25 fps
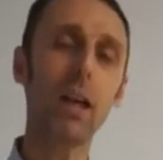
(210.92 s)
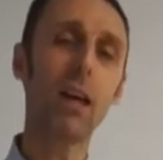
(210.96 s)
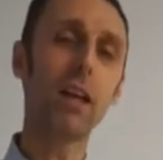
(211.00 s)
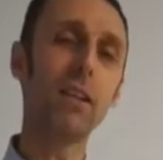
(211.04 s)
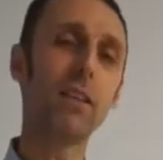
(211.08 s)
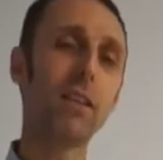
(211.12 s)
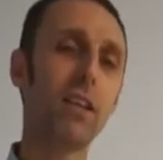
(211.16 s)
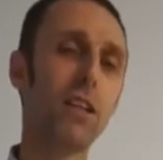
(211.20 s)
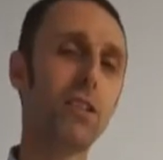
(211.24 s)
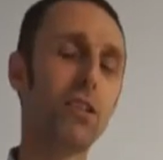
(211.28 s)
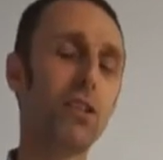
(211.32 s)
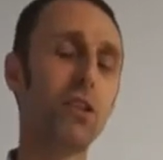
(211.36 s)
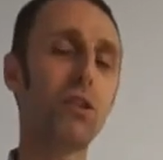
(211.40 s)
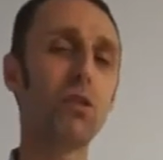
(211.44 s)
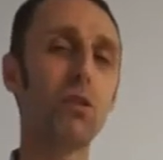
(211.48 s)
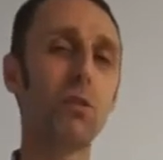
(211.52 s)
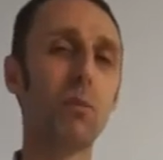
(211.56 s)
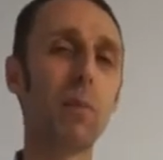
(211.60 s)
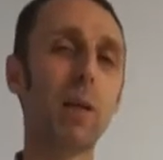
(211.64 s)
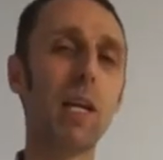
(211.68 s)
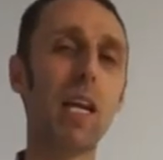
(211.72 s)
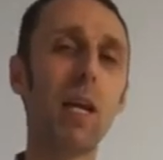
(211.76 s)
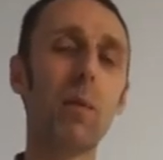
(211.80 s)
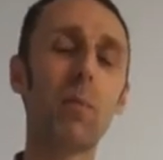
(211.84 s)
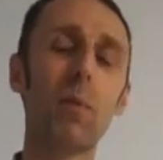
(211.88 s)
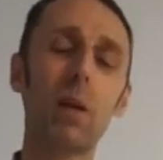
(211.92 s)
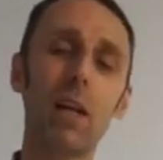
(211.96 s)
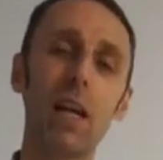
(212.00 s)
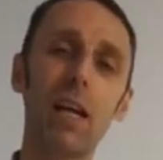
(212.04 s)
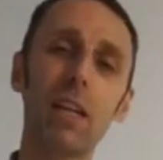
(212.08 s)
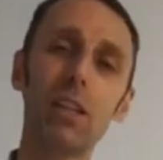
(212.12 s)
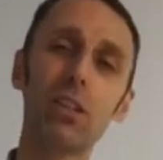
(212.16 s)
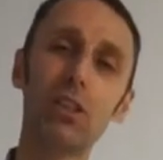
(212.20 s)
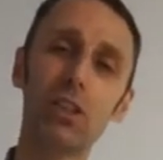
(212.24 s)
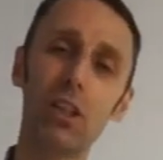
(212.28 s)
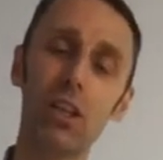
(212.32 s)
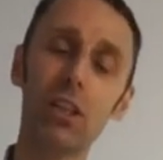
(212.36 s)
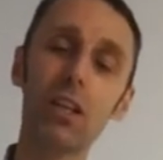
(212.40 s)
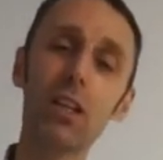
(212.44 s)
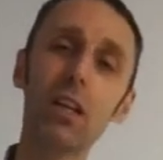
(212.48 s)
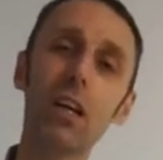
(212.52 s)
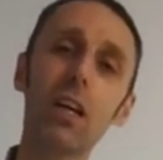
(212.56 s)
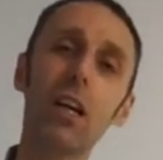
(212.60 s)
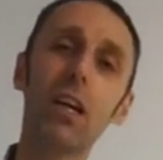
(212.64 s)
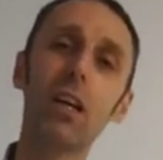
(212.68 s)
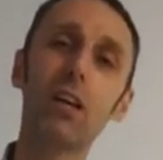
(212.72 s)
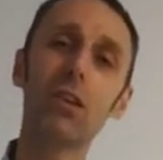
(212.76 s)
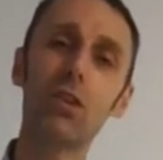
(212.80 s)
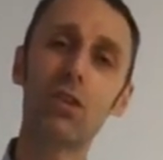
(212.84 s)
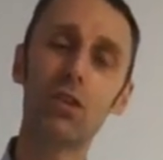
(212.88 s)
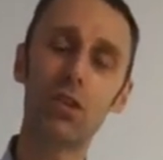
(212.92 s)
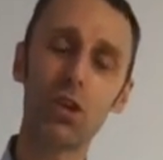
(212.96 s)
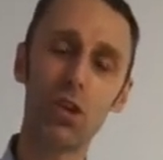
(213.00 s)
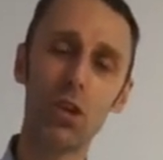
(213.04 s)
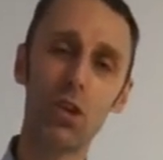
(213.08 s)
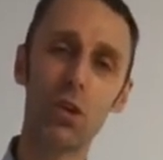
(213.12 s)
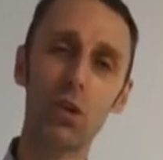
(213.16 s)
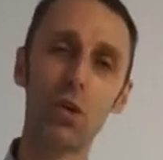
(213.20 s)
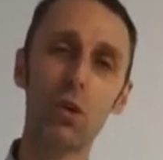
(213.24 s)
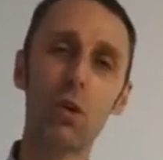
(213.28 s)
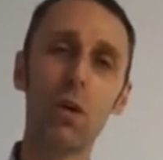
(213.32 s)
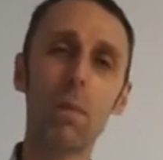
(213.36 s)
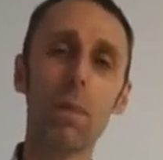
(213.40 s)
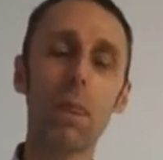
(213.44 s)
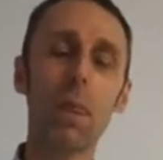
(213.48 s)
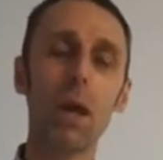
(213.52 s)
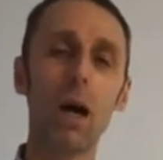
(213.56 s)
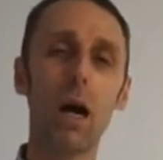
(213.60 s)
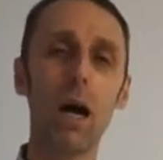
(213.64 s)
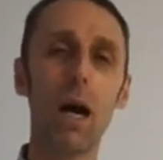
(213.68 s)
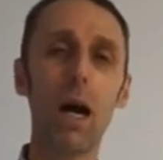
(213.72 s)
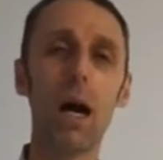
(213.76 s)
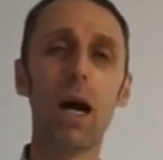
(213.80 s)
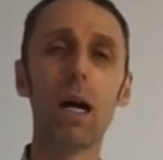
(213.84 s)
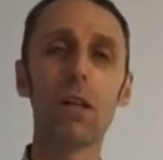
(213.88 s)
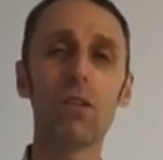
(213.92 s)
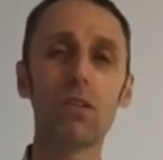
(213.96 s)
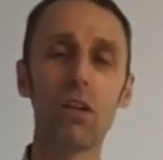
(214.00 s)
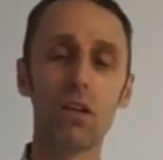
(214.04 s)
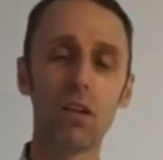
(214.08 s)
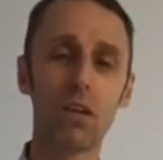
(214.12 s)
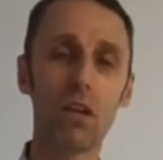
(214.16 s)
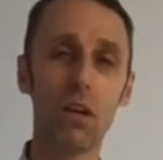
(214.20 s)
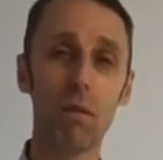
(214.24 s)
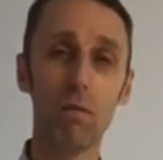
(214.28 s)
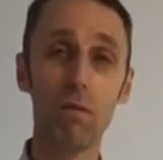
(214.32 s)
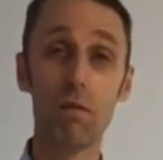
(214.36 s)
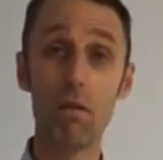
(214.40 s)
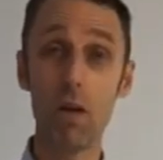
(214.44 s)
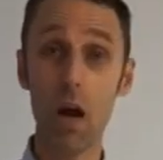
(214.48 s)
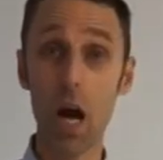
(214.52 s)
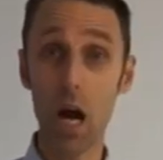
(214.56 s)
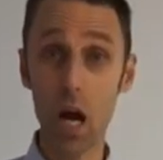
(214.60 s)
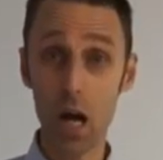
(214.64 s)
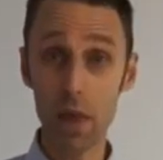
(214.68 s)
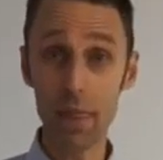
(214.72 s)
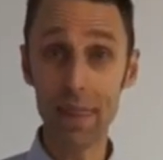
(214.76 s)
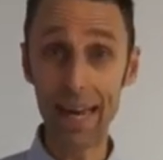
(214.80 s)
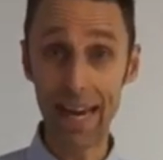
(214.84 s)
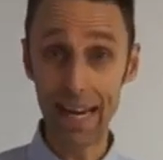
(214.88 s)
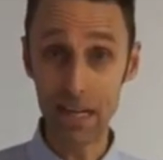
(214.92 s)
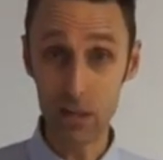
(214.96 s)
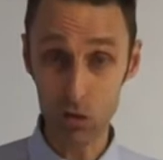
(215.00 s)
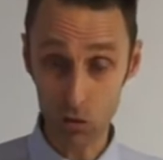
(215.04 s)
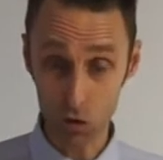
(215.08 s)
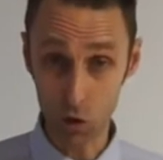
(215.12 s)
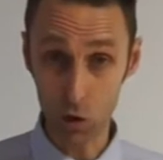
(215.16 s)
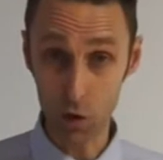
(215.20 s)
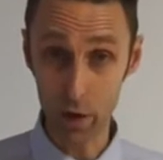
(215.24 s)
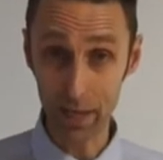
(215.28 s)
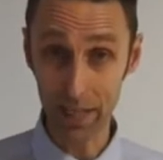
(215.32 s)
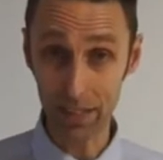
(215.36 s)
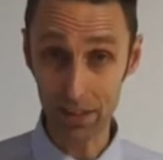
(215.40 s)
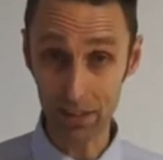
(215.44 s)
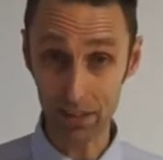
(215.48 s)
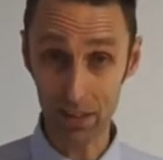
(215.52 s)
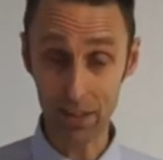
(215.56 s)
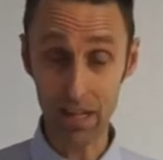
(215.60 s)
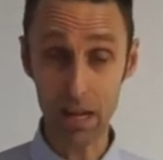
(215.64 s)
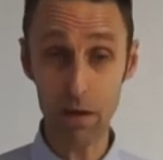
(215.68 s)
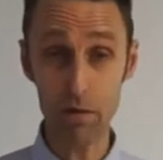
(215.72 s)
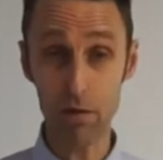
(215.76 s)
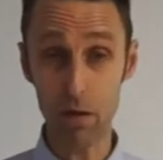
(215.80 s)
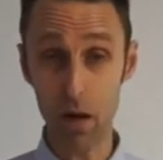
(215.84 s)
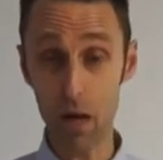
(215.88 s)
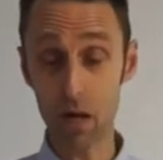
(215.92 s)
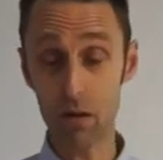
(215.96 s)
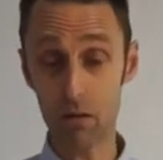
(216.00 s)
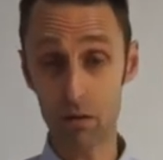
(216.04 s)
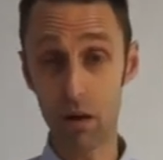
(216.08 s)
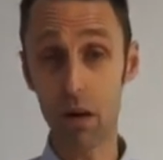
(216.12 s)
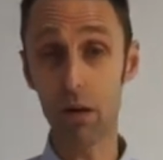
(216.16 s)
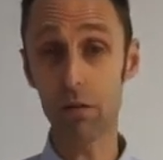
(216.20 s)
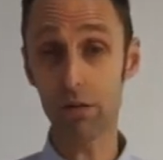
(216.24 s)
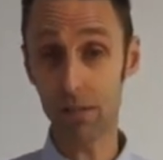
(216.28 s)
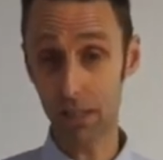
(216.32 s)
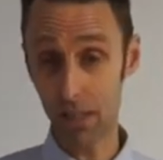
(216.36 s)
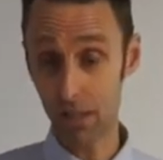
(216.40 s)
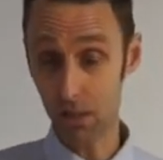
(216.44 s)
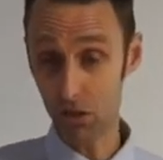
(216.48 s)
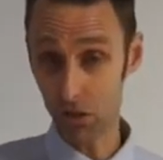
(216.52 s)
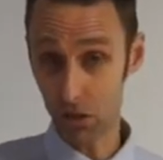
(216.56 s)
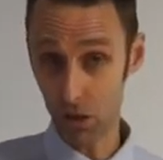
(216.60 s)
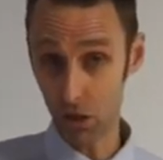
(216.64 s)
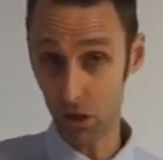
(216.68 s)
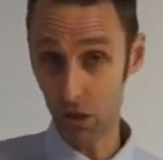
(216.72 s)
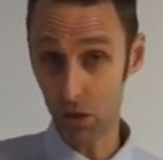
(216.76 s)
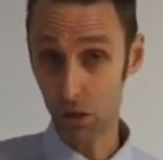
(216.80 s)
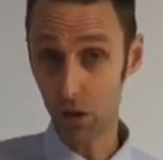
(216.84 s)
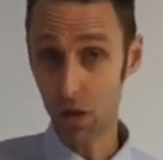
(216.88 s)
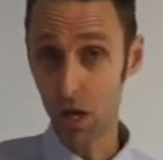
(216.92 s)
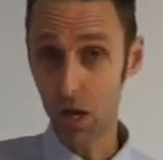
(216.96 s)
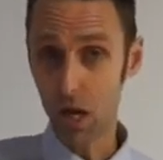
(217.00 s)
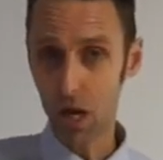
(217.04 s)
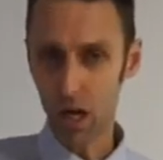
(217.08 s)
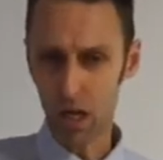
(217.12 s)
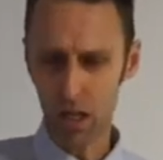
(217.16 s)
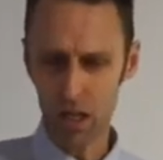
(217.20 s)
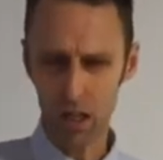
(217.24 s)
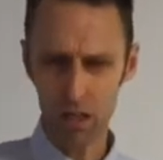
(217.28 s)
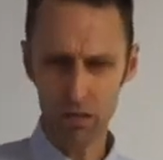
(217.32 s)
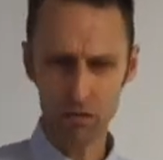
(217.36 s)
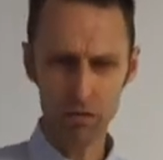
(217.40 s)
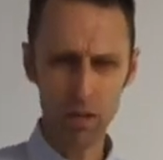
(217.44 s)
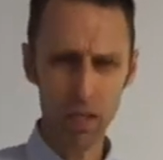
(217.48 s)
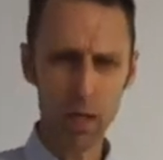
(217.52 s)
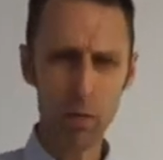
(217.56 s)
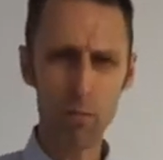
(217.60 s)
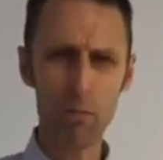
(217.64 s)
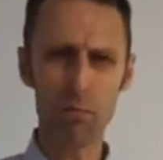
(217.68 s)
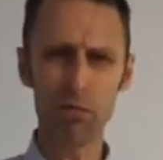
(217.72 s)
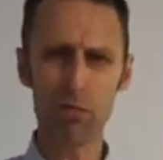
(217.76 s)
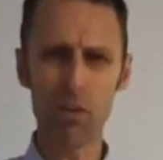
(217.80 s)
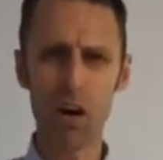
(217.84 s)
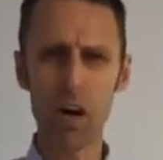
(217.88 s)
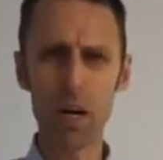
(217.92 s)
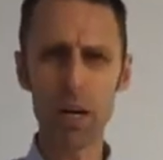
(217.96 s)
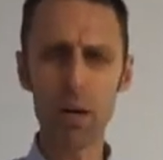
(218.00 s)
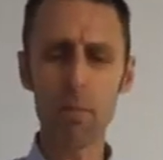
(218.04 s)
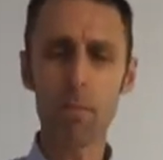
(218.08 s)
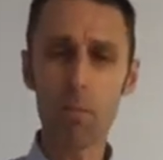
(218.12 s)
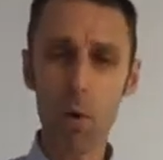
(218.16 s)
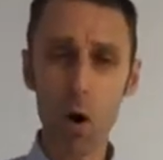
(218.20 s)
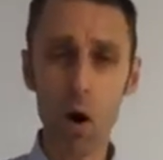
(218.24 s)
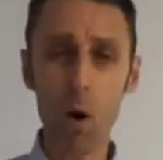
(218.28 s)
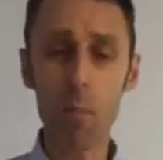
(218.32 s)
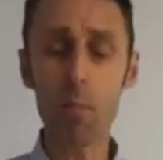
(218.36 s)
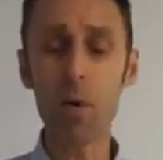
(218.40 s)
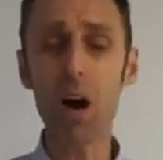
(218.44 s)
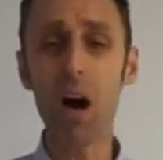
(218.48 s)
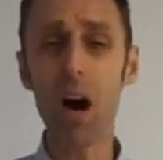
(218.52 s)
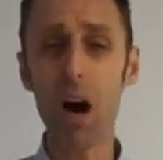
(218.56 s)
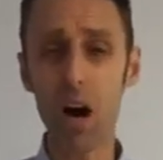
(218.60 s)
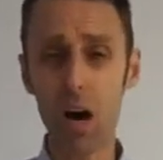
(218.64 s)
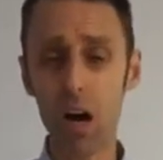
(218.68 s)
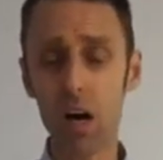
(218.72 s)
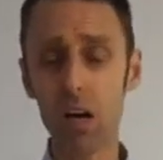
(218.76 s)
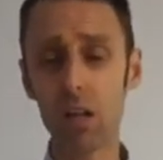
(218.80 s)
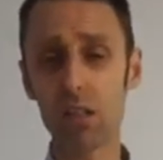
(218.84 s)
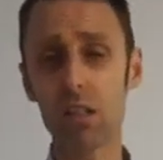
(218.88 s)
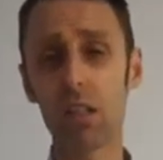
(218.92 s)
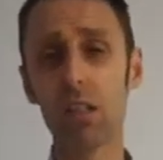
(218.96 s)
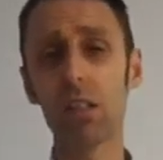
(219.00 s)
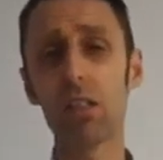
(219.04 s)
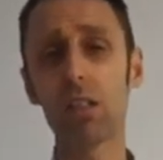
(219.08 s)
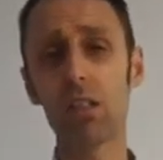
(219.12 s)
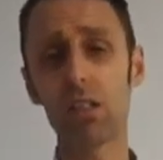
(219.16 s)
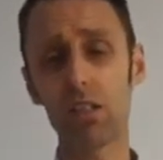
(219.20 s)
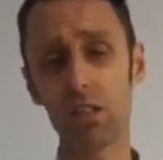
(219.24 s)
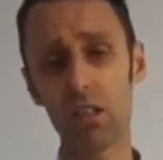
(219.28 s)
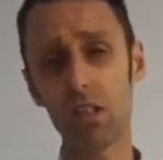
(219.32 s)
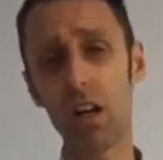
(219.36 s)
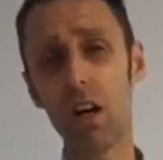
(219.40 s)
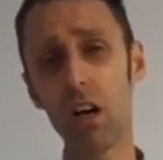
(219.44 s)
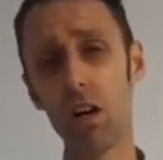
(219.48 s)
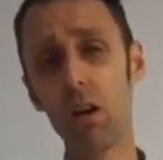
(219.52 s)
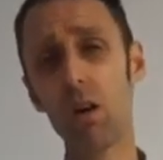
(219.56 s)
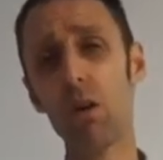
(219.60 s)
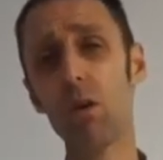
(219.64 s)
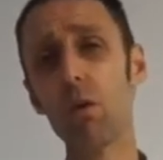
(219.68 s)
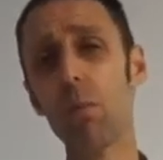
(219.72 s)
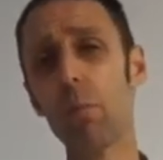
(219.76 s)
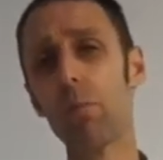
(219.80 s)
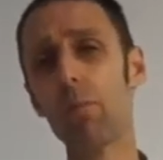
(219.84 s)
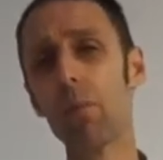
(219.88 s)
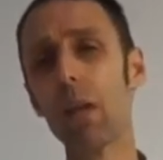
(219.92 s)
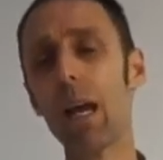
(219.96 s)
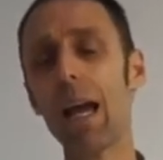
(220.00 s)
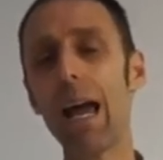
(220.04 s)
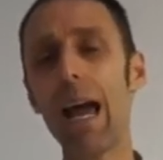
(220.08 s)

and digital manipulation to convert their drawings and their photographs into a kind of really bright pop art style.